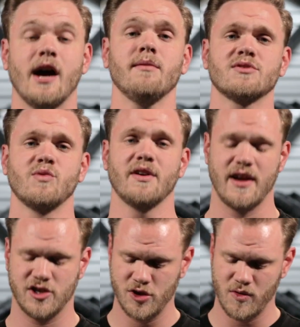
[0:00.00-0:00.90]
It comes with
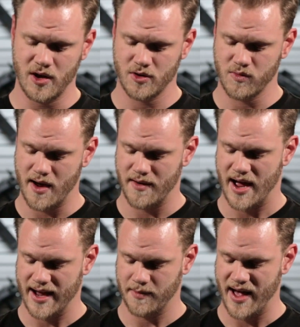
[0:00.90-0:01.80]
a 200-round
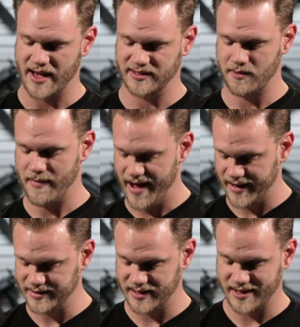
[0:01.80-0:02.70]
high-capacity
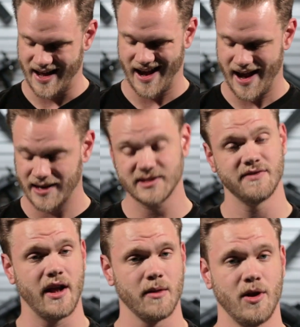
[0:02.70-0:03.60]
magazine and is
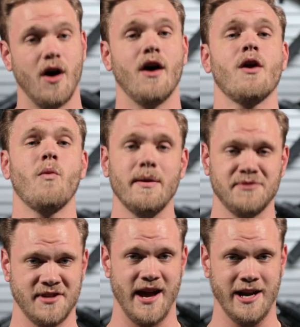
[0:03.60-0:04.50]
available on our
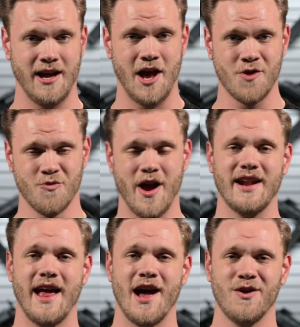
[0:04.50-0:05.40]
website
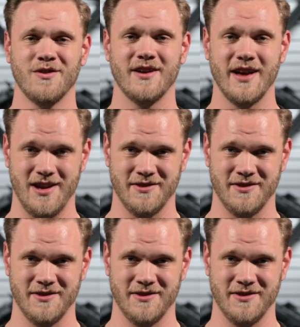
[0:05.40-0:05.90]
right now at